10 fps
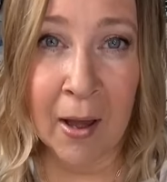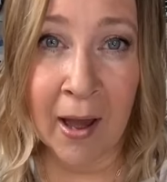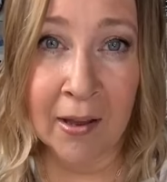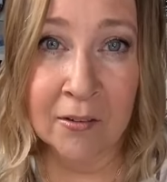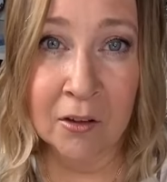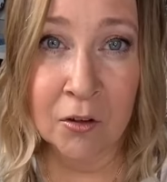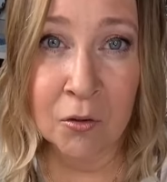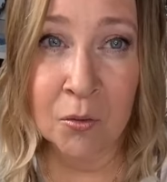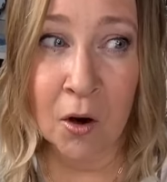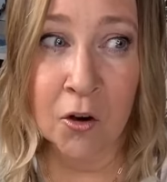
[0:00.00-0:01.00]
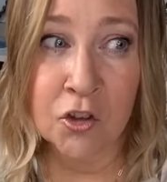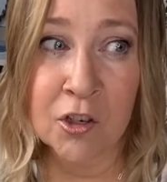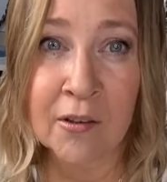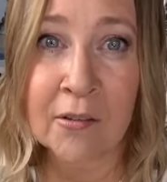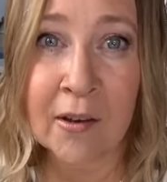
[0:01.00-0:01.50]
I do are
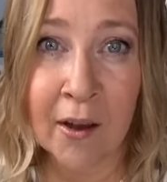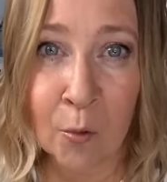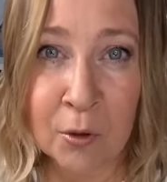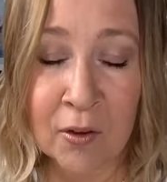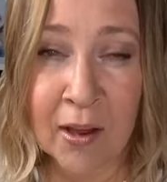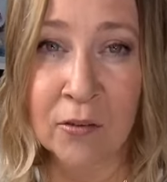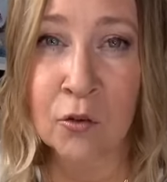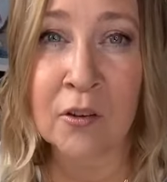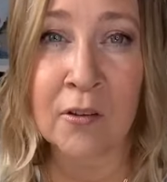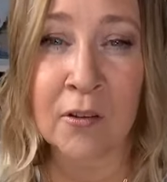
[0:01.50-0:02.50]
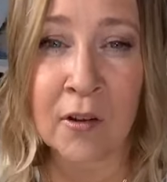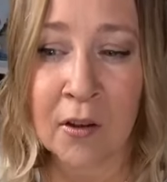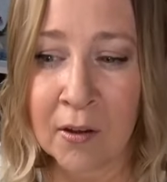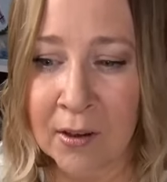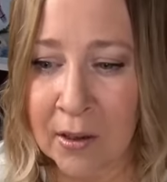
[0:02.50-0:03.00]
just to help you guys or to
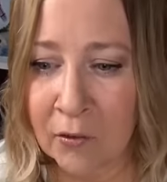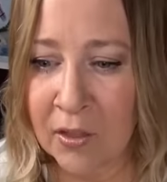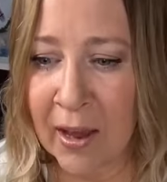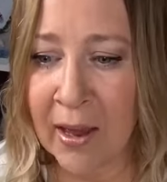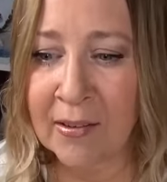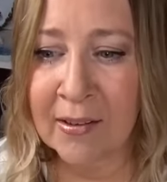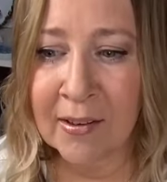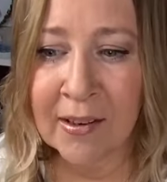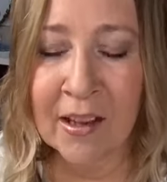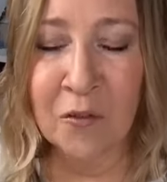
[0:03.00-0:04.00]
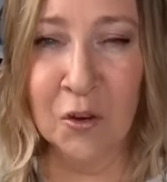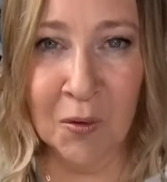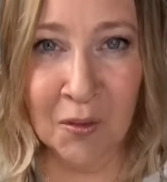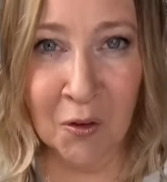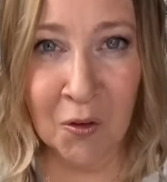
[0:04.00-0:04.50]
give you the idea, give you a
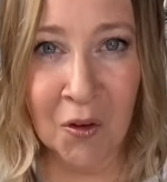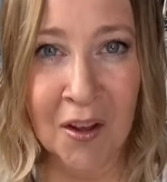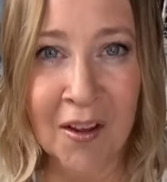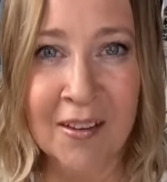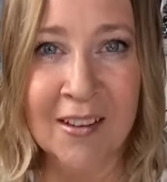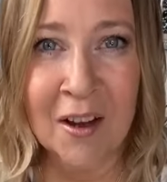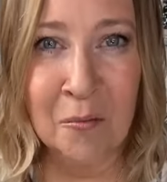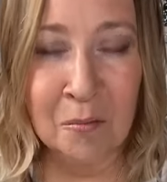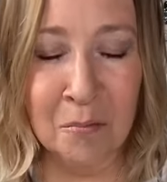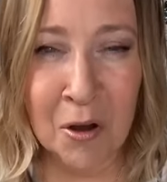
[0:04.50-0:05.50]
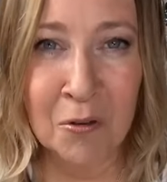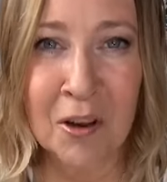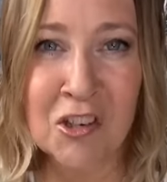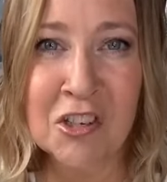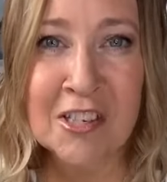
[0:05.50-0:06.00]
little,
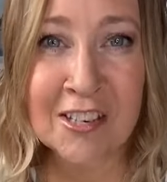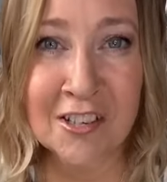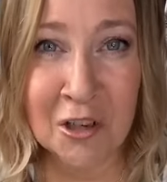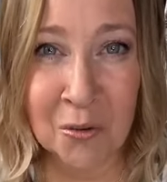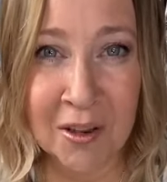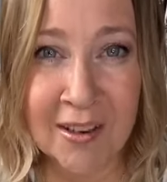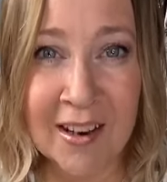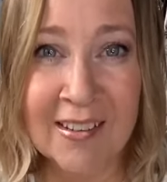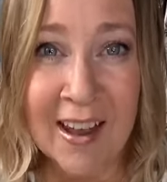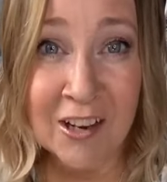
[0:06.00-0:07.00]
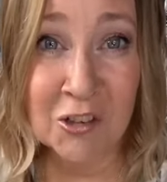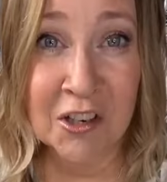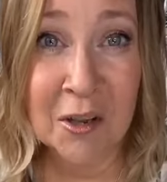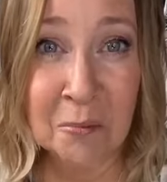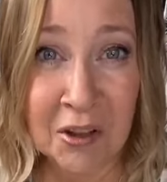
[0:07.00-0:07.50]
motivation to do it and to actually
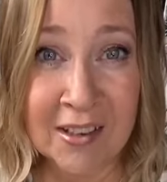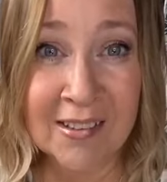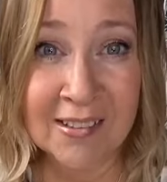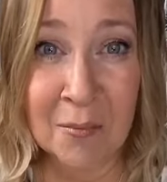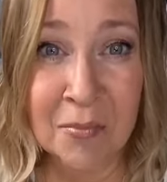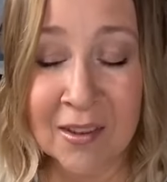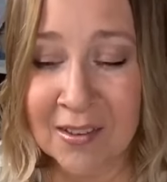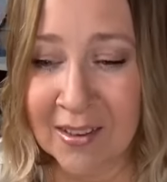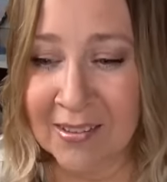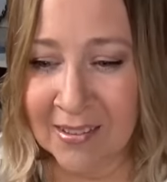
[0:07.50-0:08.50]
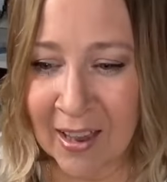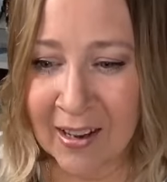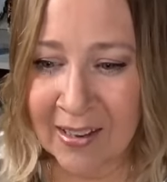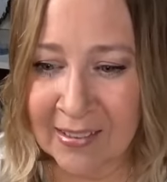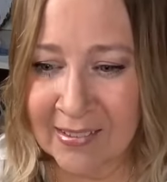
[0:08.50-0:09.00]
complete something that's
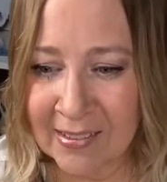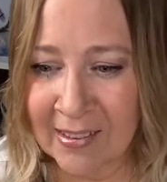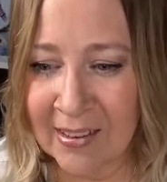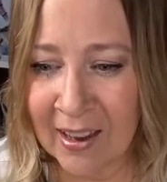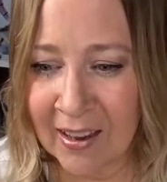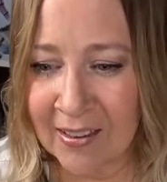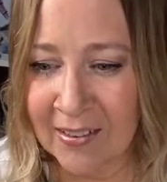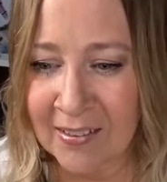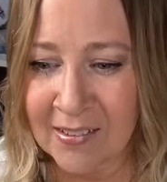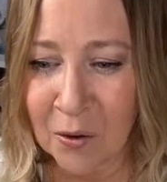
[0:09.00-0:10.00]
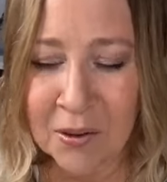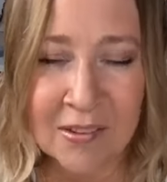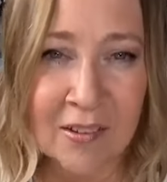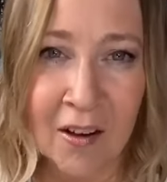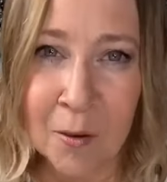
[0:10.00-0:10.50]
kind of easy. And so
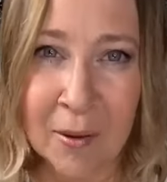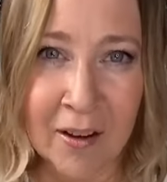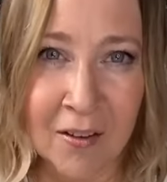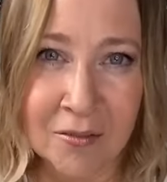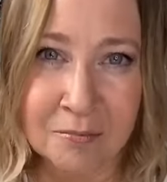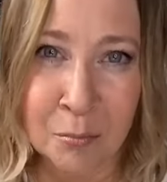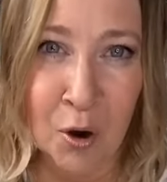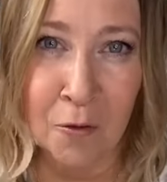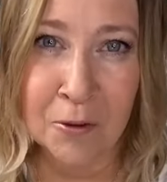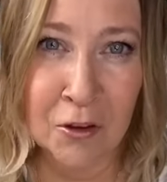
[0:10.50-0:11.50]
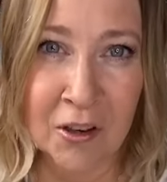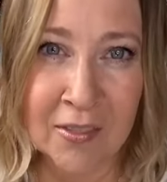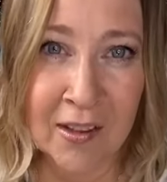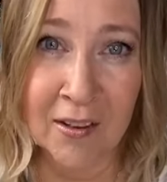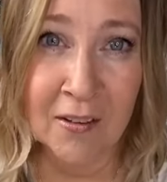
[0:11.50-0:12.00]
it's not about profit or
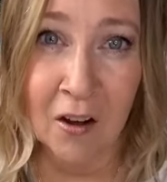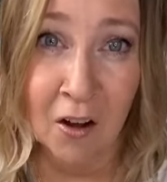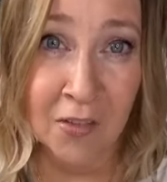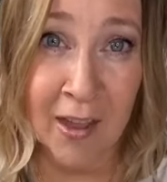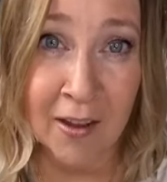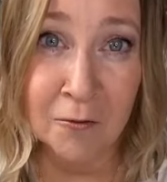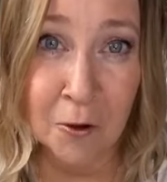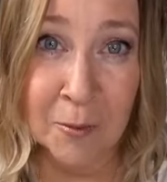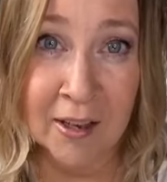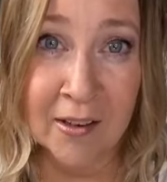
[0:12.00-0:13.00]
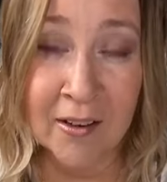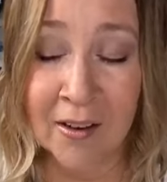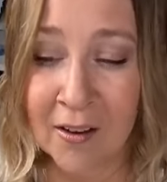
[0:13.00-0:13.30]
anything on that for me.